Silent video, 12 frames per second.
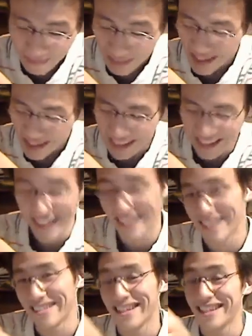
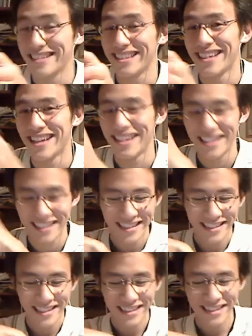hiragana and katakana.
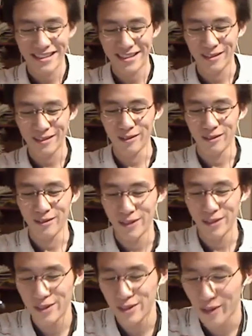So
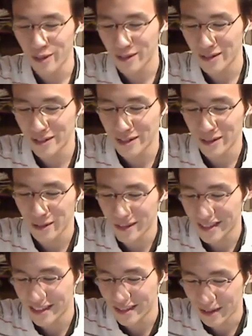you
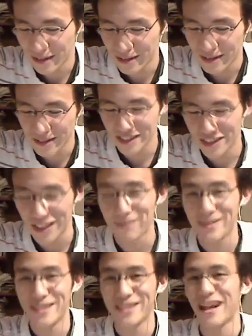already know
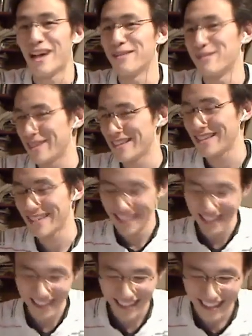Japanese alphabet.
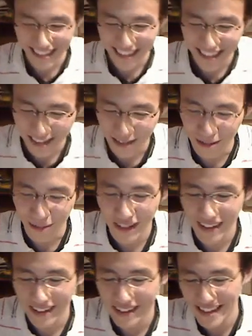So what
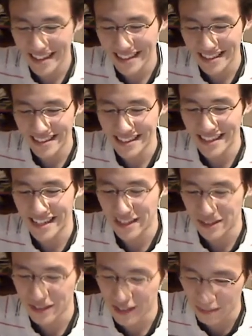I think the
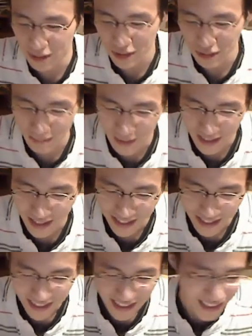next step should be
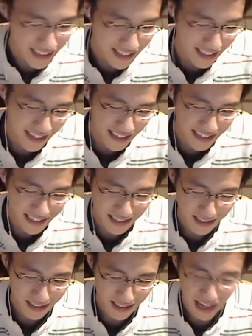is,
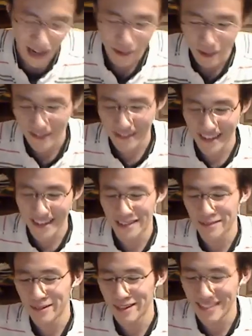I was thinking
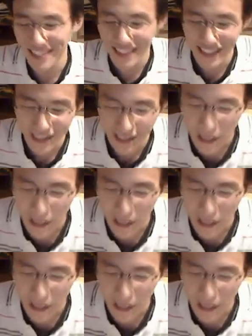about this,